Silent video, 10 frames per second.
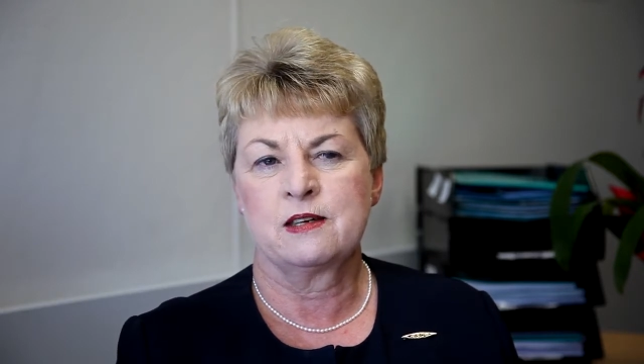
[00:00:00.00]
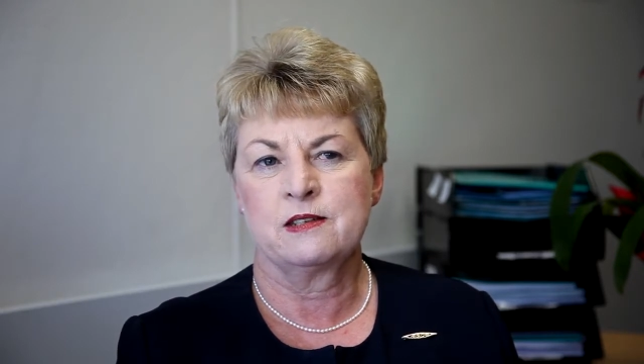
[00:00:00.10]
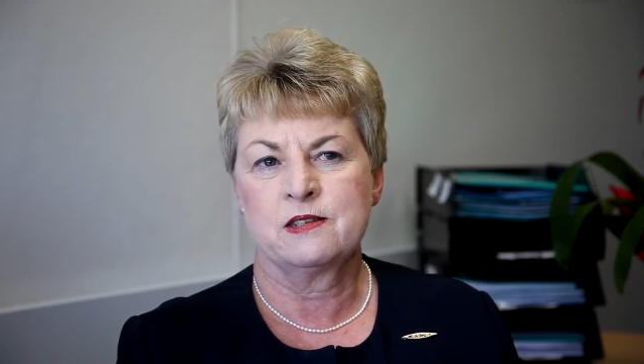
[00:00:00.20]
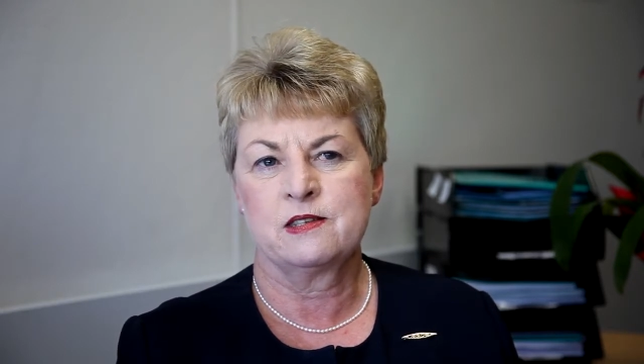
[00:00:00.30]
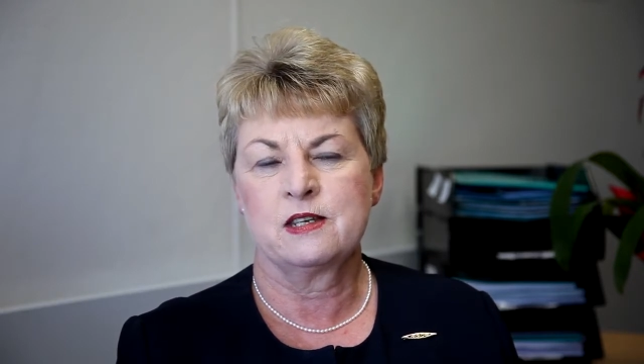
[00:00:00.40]

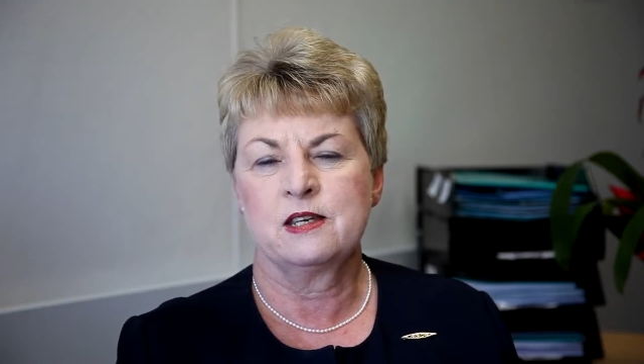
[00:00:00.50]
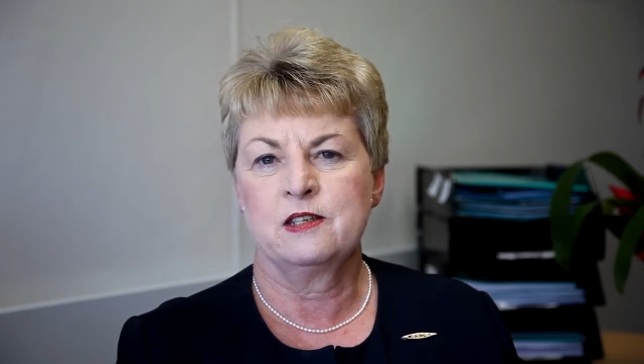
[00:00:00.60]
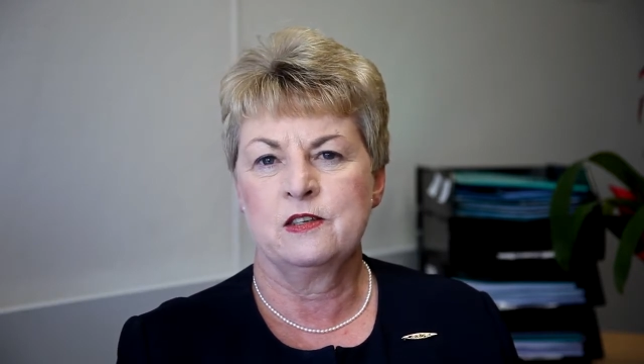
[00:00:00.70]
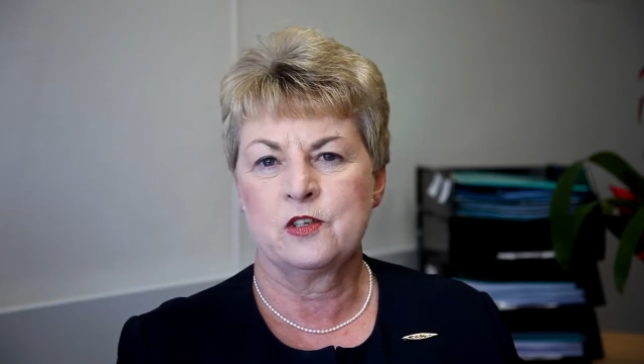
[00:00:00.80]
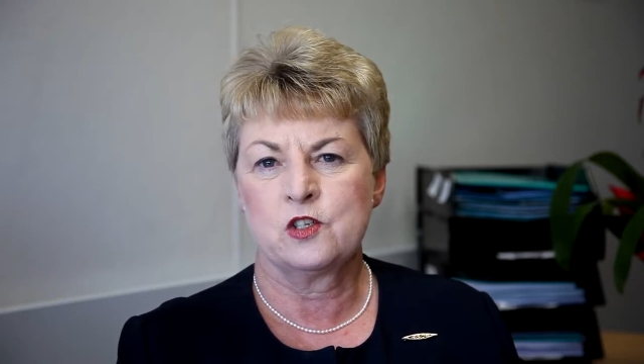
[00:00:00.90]

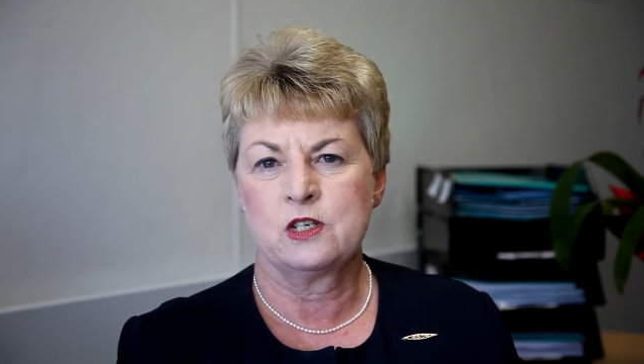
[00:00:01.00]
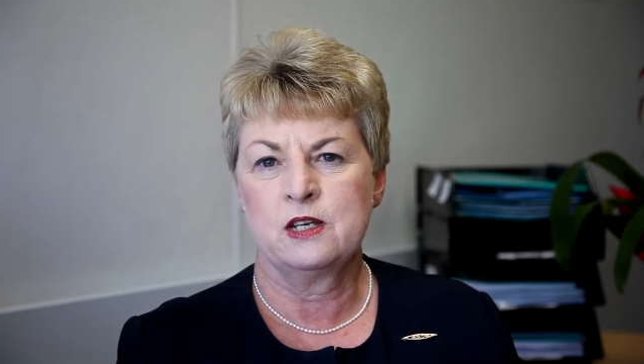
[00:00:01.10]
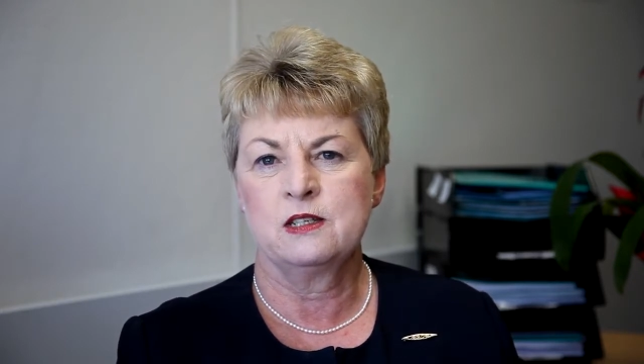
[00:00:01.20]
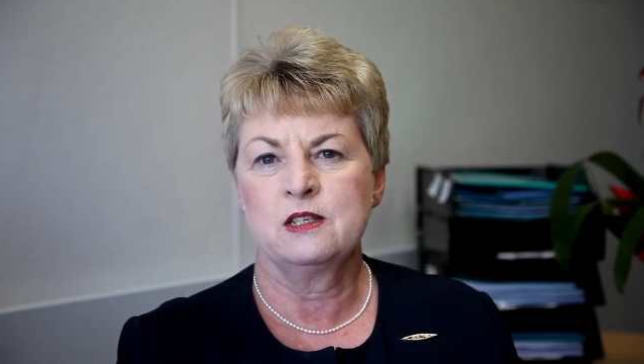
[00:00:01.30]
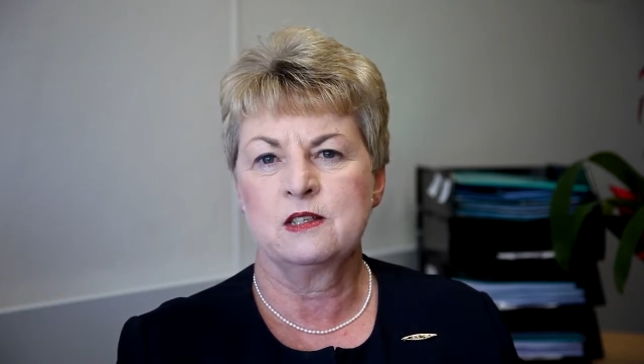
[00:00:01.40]
understanding the
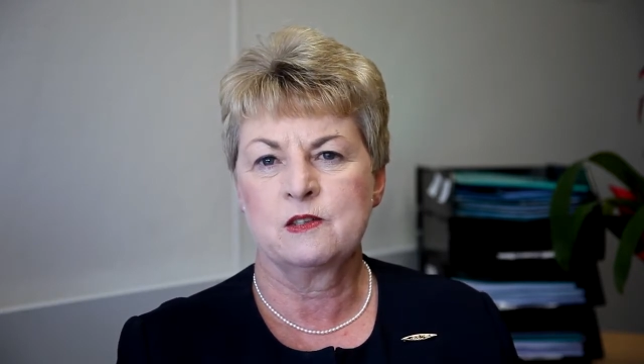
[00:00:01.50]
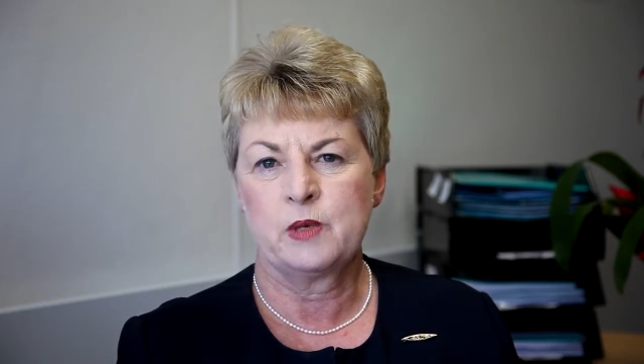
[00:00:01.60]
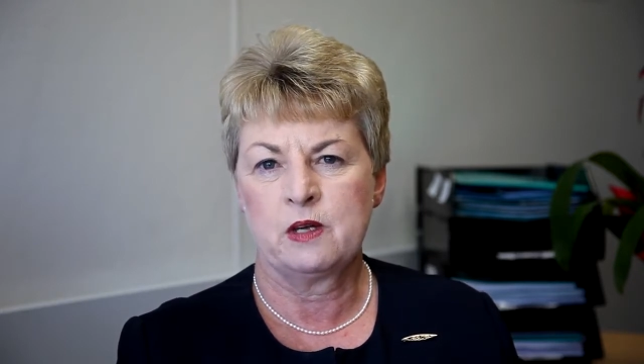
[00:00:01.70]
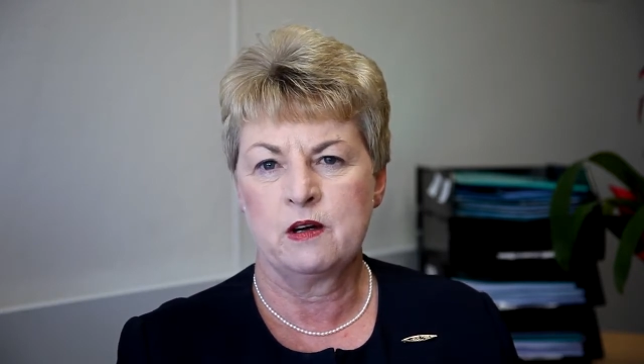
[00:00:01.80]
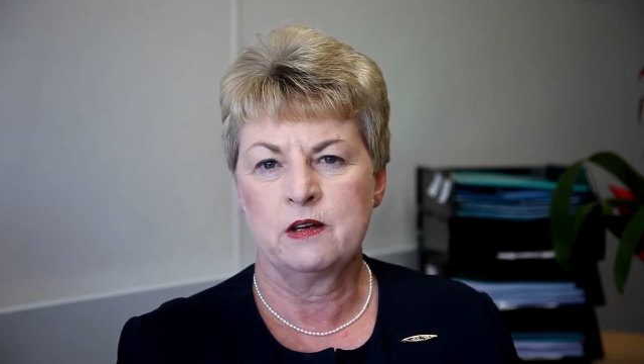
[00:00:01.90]
genetics
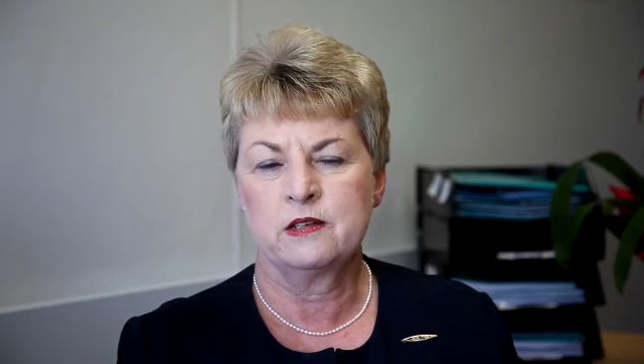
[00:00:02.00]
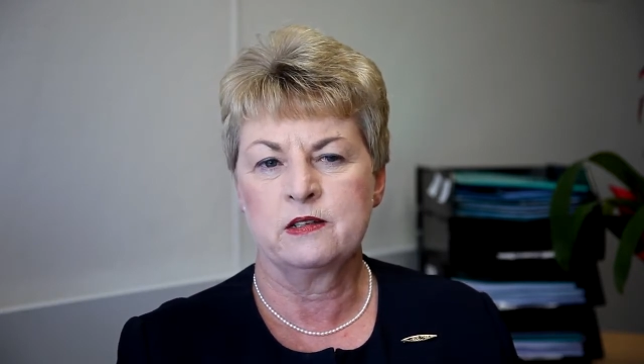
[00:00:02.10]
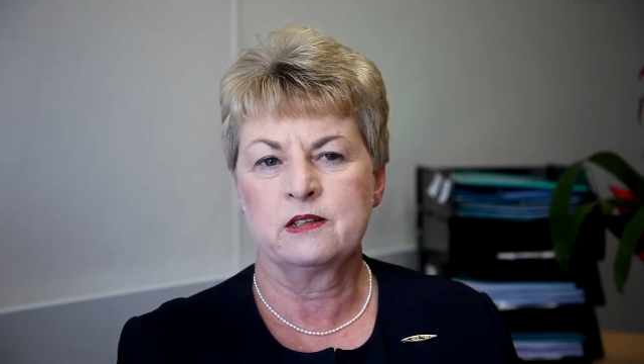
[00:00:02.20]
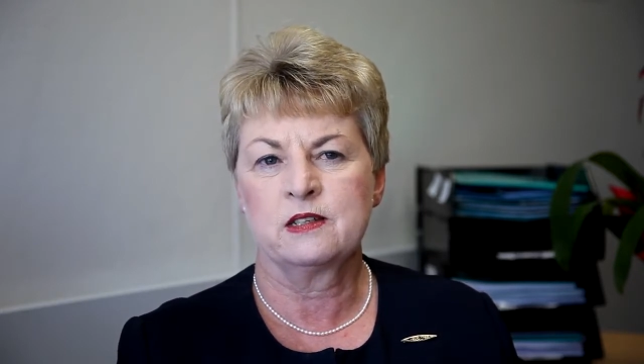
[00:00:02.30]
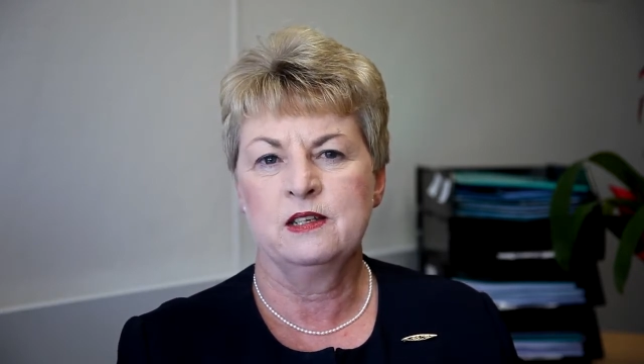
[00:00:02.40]
behind
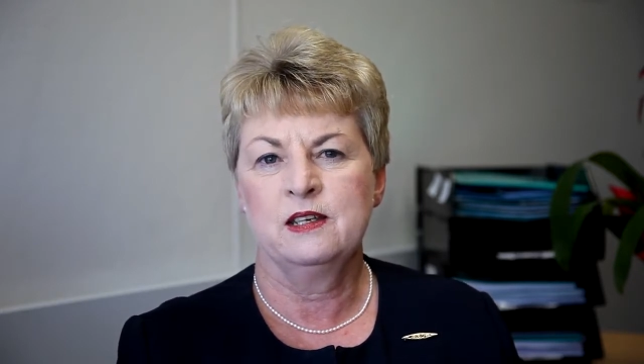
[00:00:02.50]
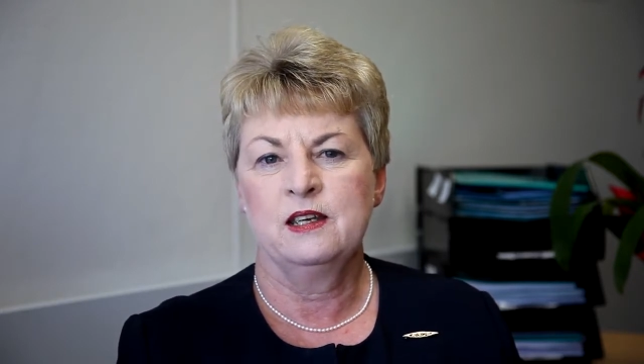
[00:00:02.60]
it.